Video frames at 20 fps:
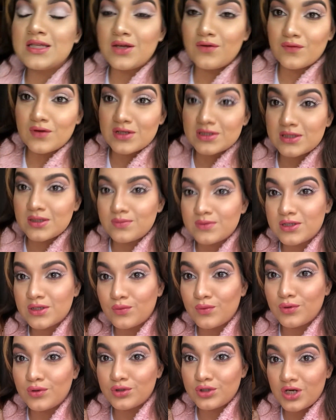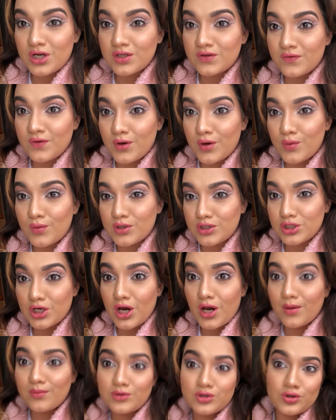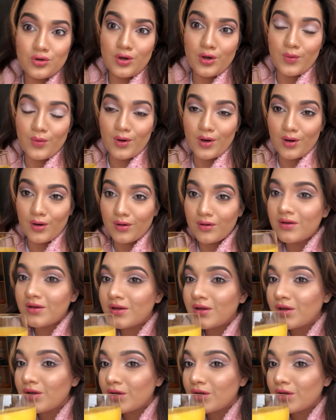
see if this lipstick will transfer, which I'm sure it will.